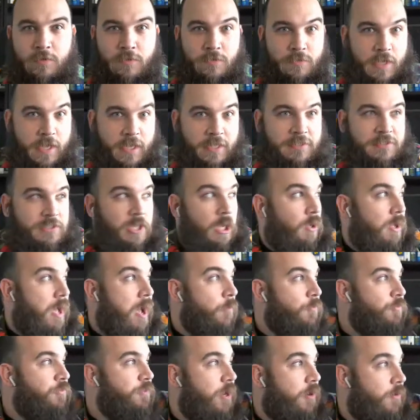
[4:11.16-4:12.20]
It's all
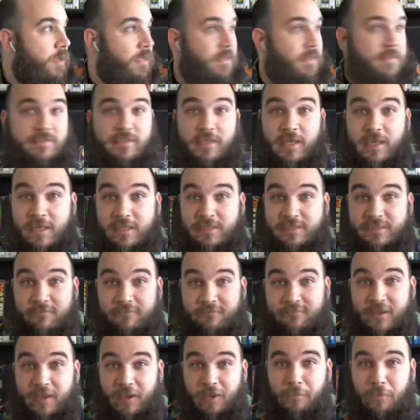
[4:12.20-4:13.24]
out there. It's
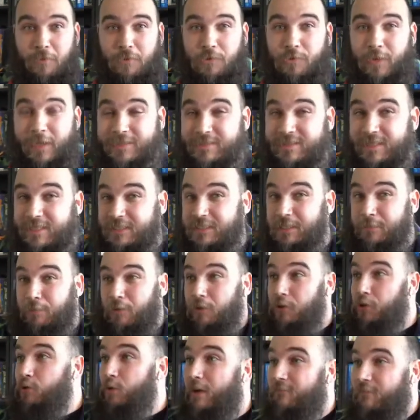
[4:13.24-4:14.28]
available to accessible
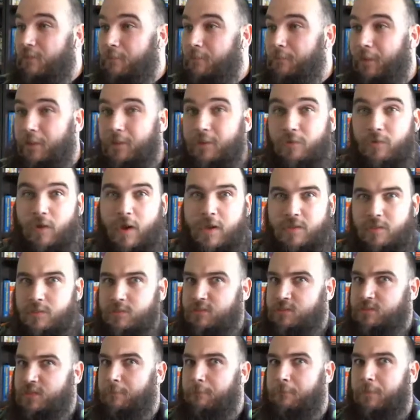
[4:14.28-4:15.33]
to everybody, right?
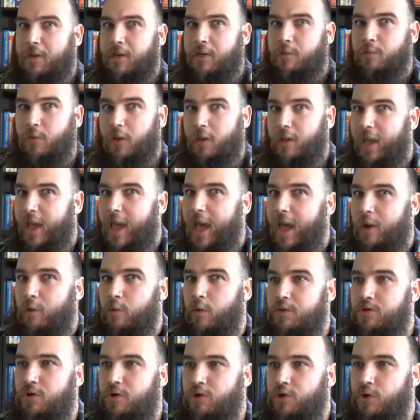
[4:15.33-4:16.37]
Somebody will hack
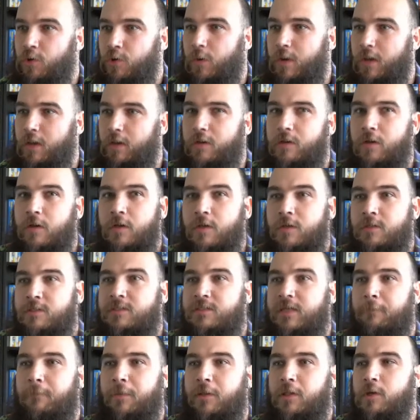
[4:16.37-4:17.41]
what you're doing.
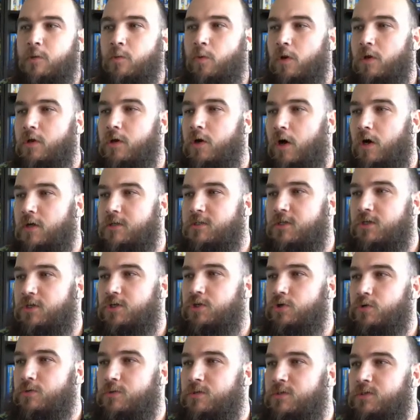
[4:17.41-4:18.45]
Somebody will cause
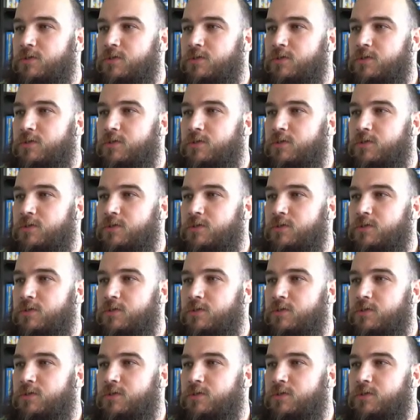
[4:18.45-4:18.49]
issues.